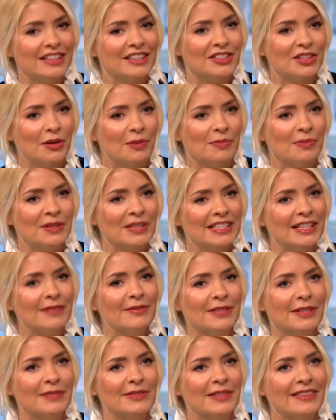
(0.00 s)
in the job? Because
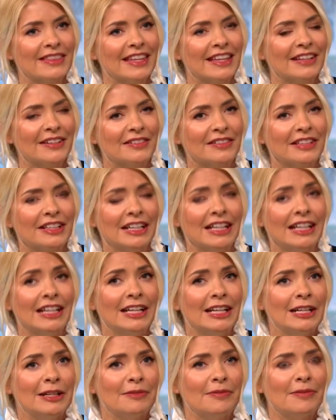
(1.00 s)
sometimes I think, God,
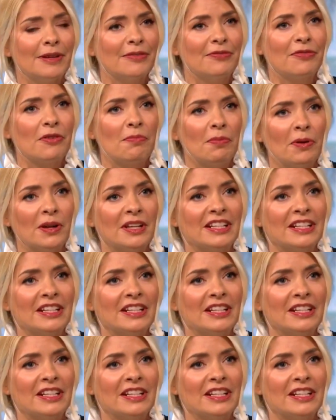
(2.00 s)
for a